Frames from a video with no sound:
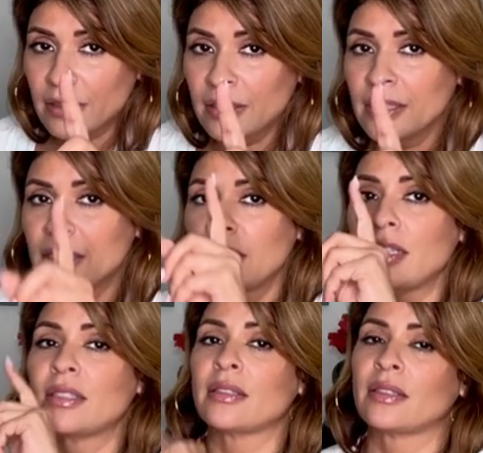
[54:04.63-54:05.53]

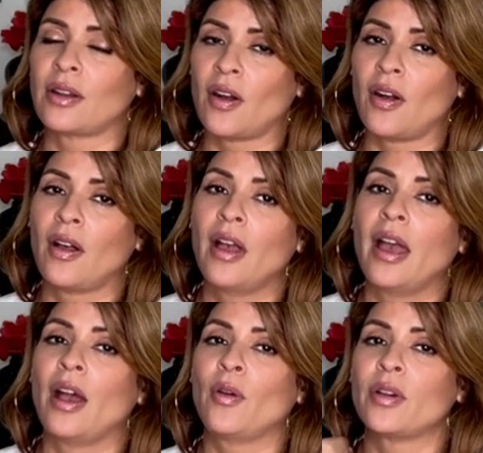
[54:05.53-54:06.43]
listening to the call
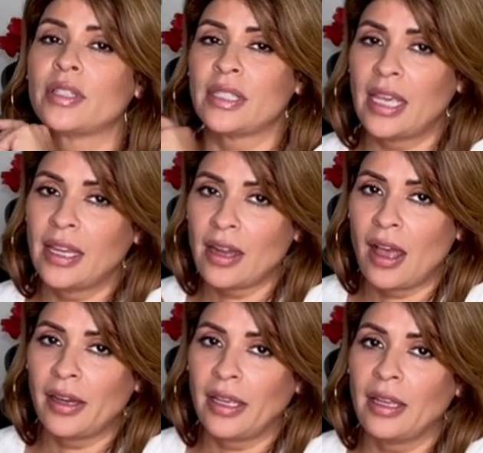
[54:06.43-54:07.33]
and who are sitting
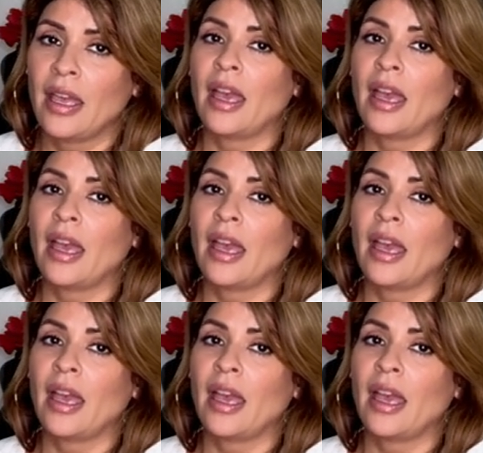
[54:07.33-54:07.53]
on it